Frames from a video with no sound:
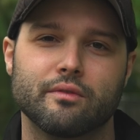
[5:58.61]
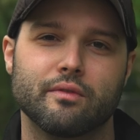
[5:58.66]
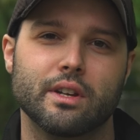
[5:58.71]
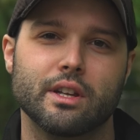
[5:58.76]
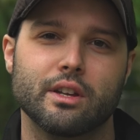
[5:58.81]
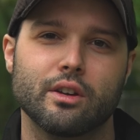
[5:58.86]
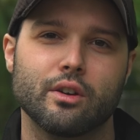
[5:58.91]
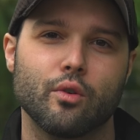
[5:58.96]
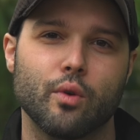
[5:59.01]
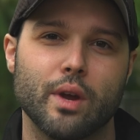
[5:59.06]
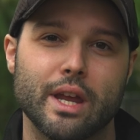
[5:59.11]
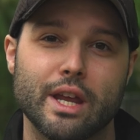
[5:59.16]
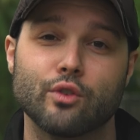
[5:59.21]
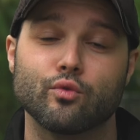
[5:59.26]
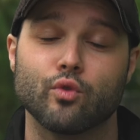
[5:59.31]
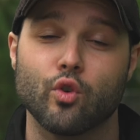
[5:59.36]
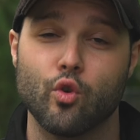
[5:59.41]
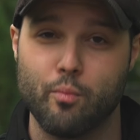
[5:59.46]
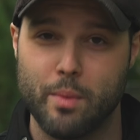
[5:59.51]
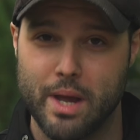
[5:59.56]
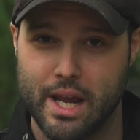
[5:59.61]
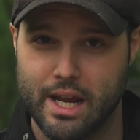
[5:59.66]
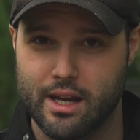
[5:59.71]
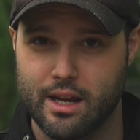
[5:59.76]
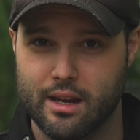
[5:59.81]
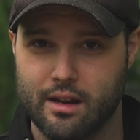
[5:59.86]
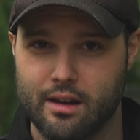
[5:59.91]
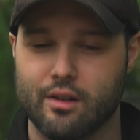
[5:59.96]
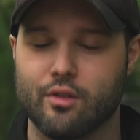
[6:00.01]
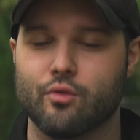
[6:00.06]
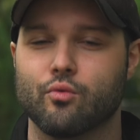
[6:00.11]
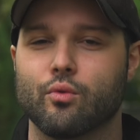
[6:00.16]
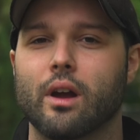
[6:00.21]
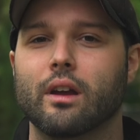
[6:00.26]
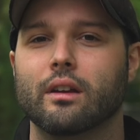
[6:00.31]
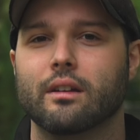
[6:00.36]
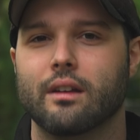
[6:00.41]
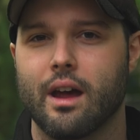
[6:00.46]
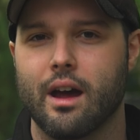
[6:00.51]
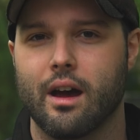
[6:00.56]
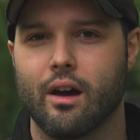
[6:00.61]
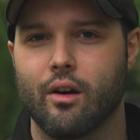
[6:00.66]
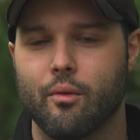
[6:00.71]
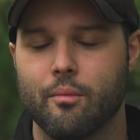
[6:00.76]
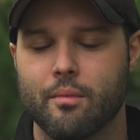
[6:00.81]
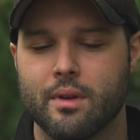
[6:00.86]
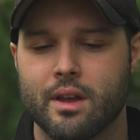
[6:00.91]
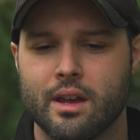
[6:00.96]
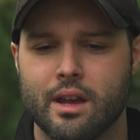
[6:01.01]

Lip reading: video in Romania right now,